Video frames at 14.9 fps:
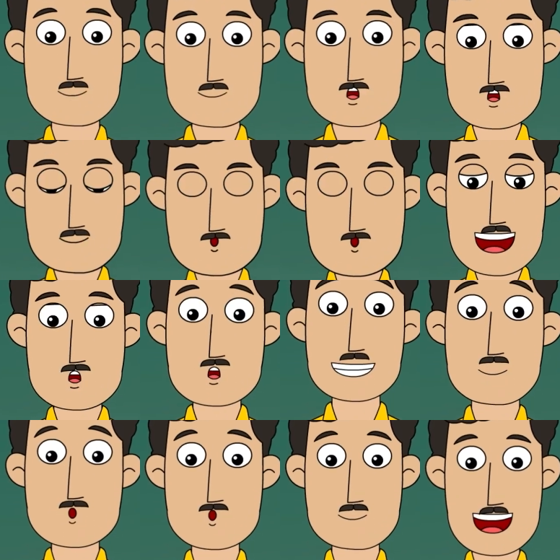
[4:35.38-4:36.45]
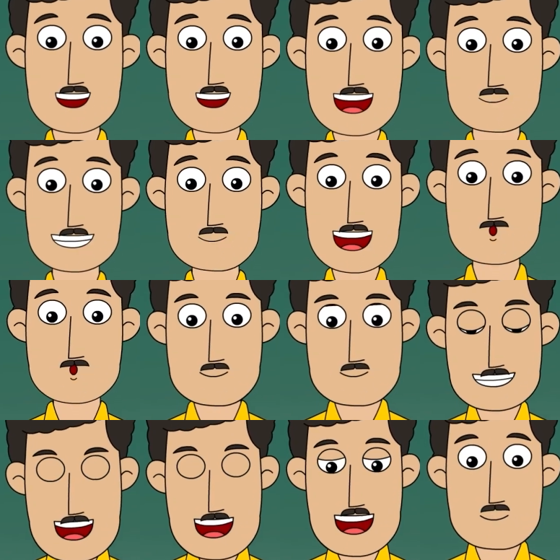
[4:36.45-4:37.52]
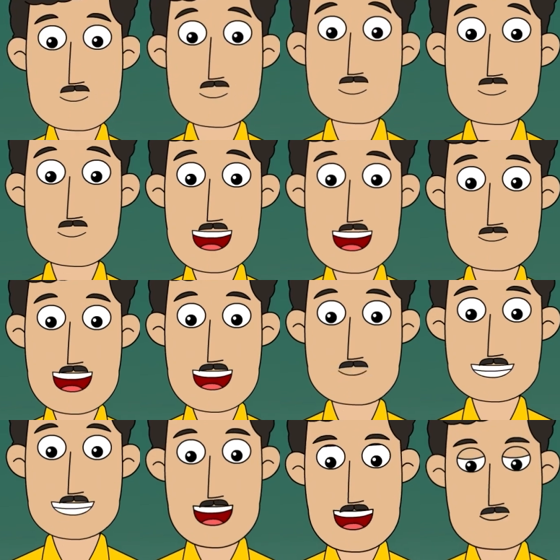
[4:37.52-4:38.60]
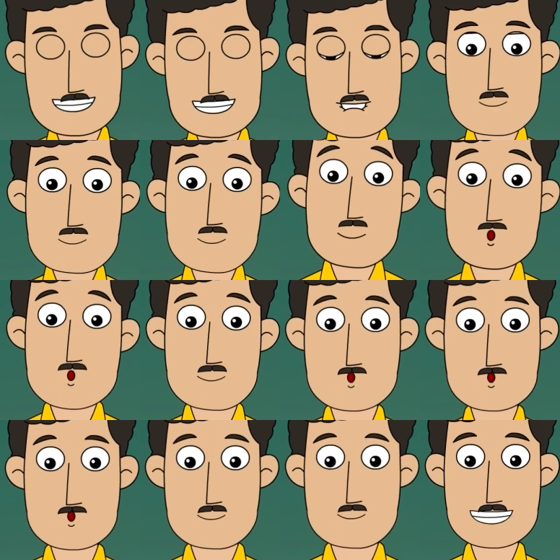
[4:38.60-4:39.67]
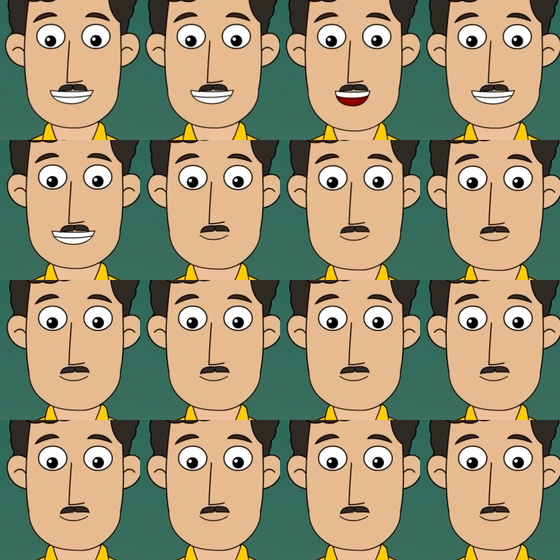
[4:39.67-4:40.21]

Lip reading: the 9th class above do practicals here. You will also get to do it when you grow